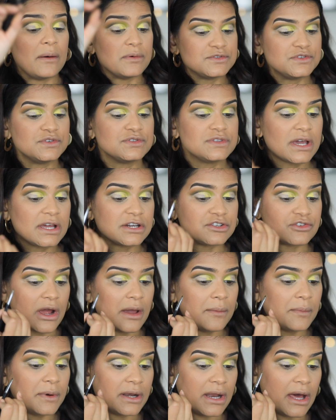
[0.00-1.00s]
I was using a
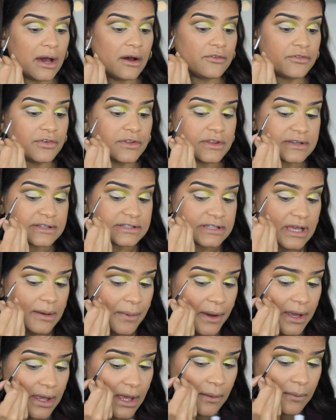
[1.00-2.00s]
dry, but now for this
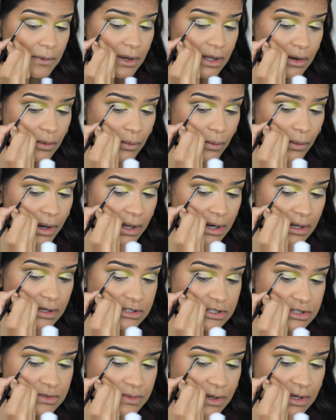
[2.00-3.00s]
step I am gonna wet
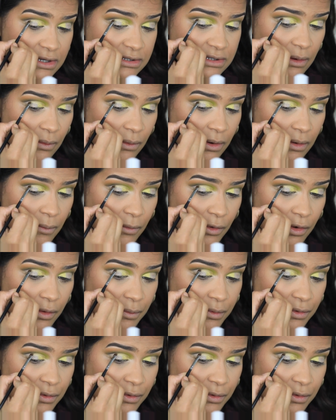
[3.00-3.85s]
it just because I want more